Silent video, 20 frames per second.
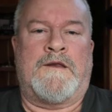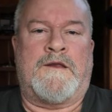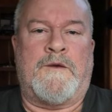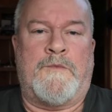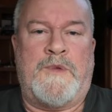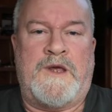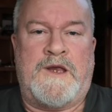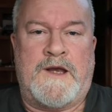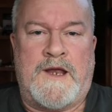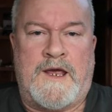to
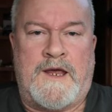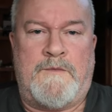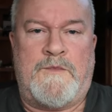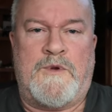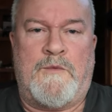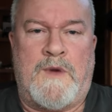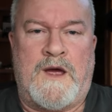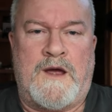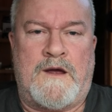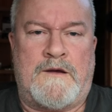be
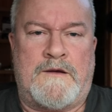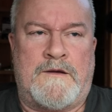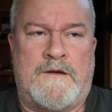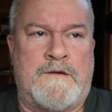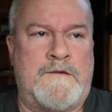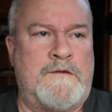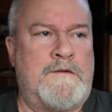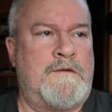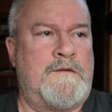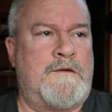named a
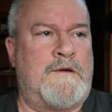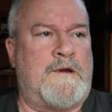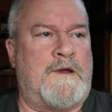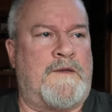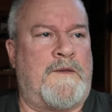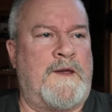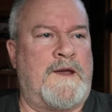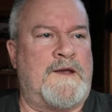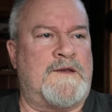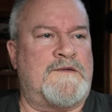mountain. I
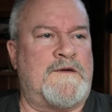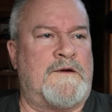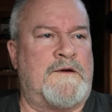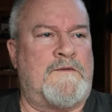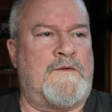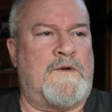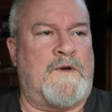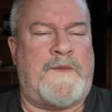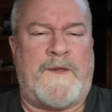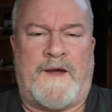think it's
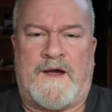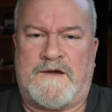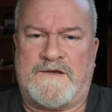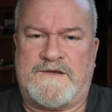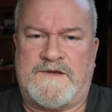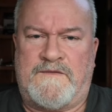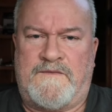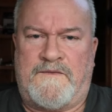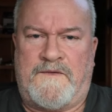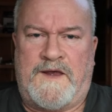over a
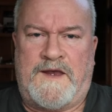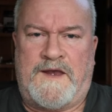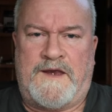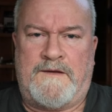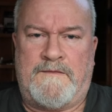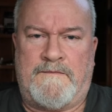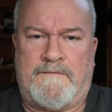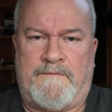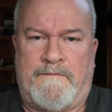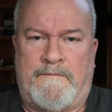thousand
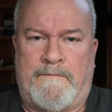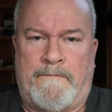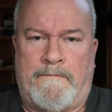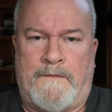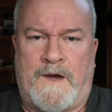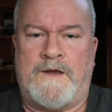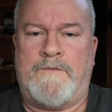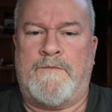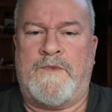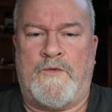feet.
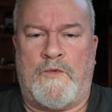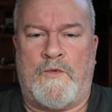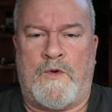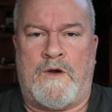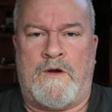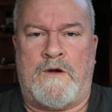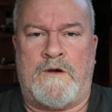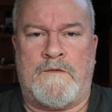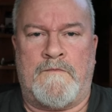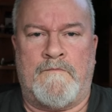Might be
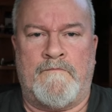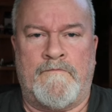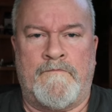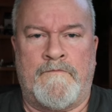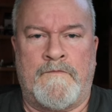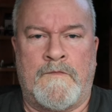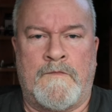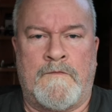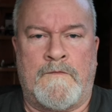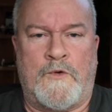wrong.
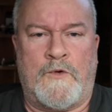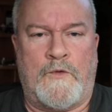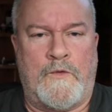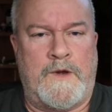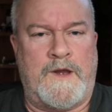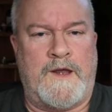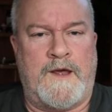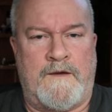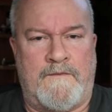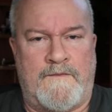
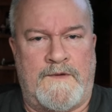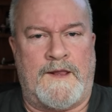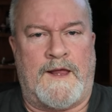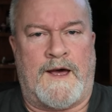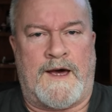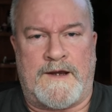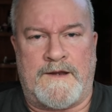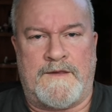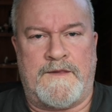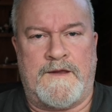We have a
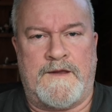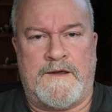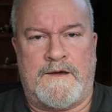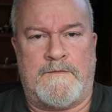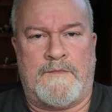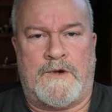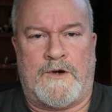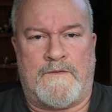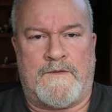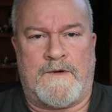lot of
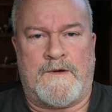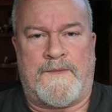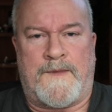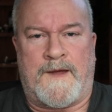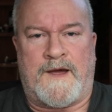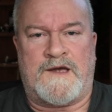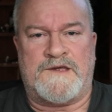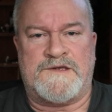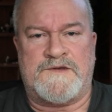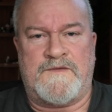them over a
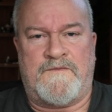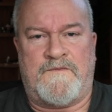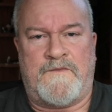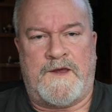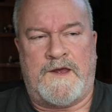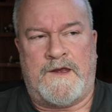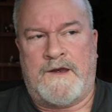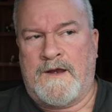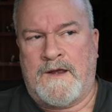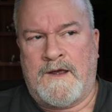thousand
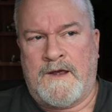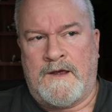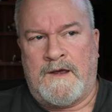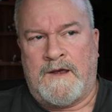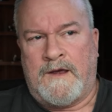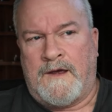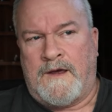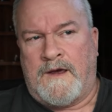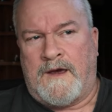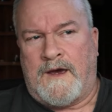feet.
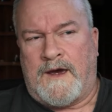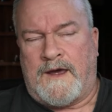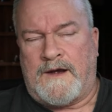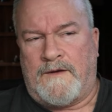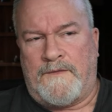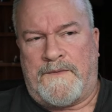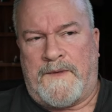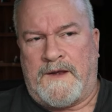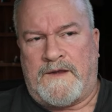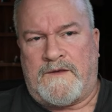I
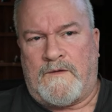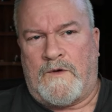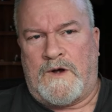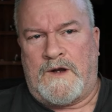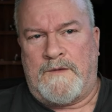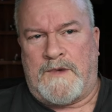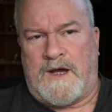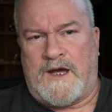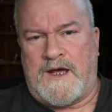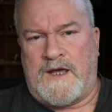don't think the
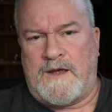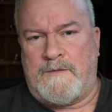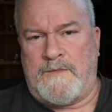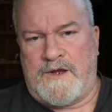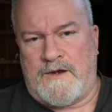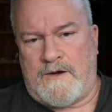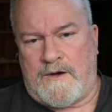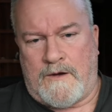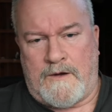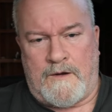one behind
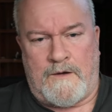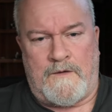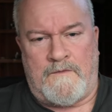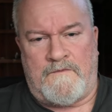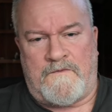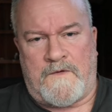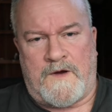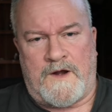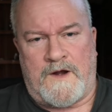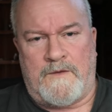me or
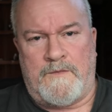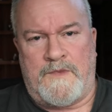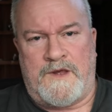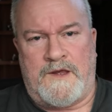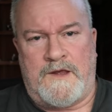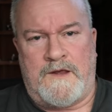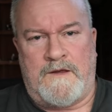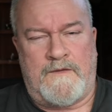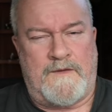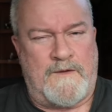in front of
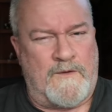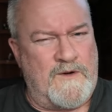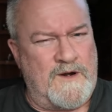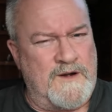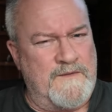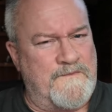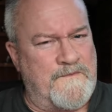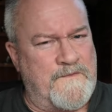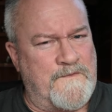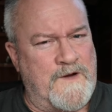me, the
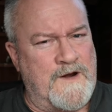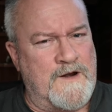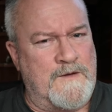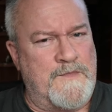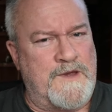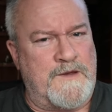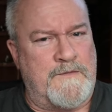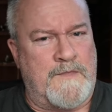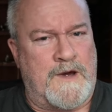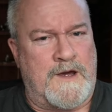one in front of
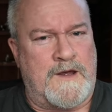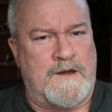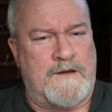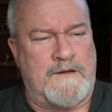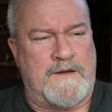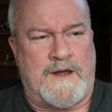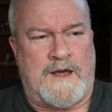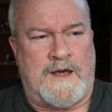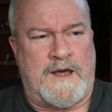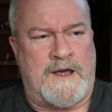me might,
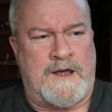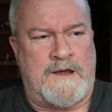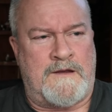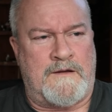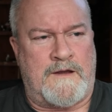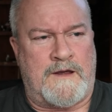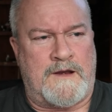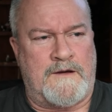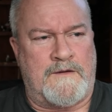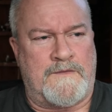nah,
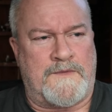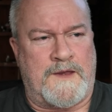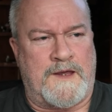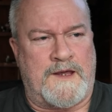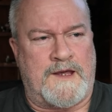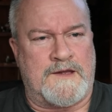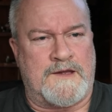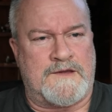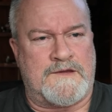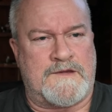I don't
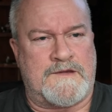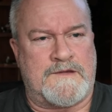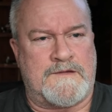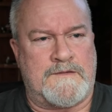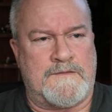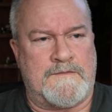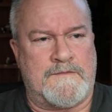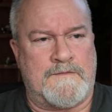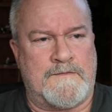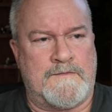think it's,